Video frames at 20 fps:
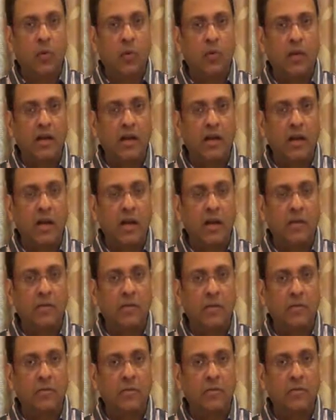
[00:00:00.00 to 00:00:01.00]
for targets
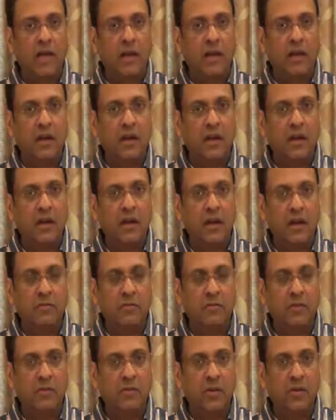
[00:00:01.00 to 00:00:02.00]
of 5800 and
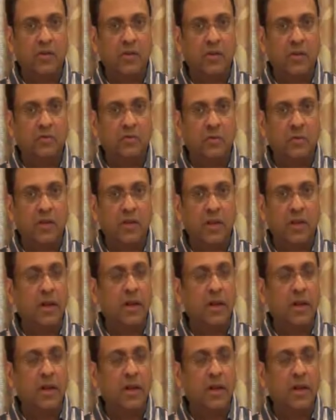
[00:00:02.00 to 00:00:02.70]
5750.